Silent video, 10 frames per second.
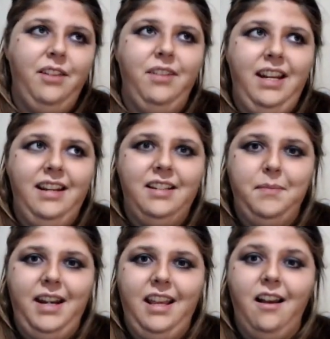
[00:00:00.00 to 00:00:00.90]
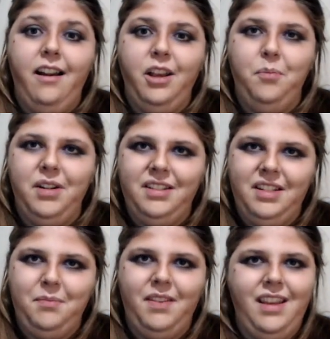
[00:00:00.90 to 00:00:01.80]
to read as many audiobooks
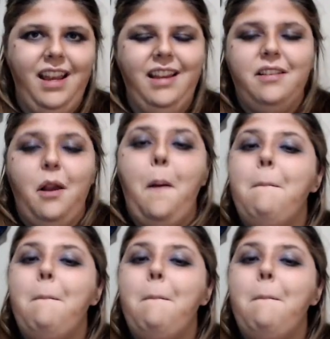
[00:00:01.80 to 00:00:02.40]
this month as